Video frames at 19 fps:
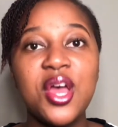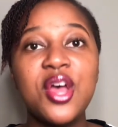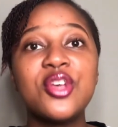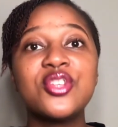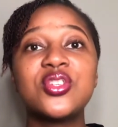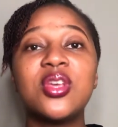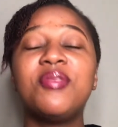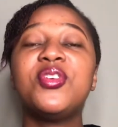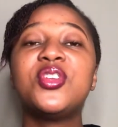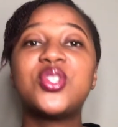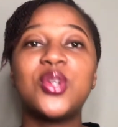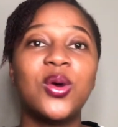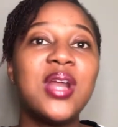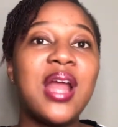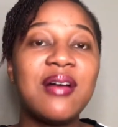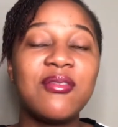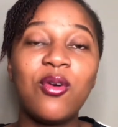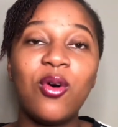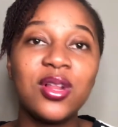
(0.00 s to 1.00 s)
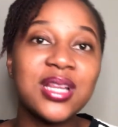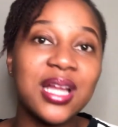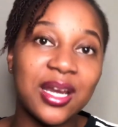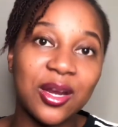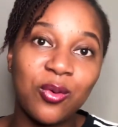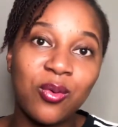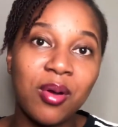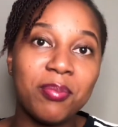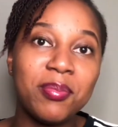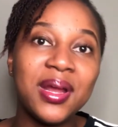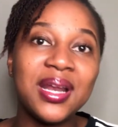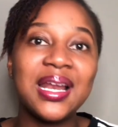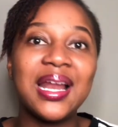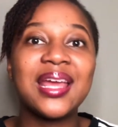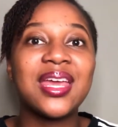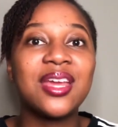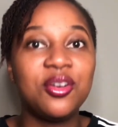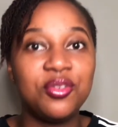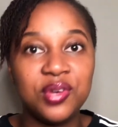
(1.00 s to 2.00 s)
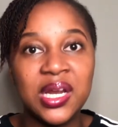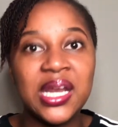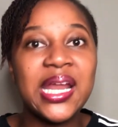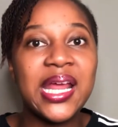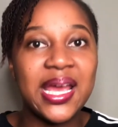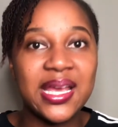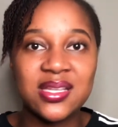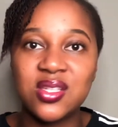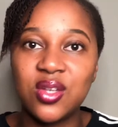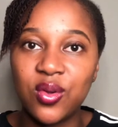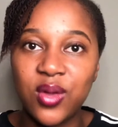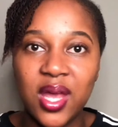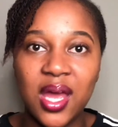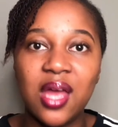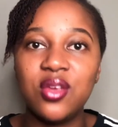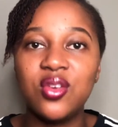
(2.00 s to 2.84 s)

So if you don't have all that equipment, like, it really is okay.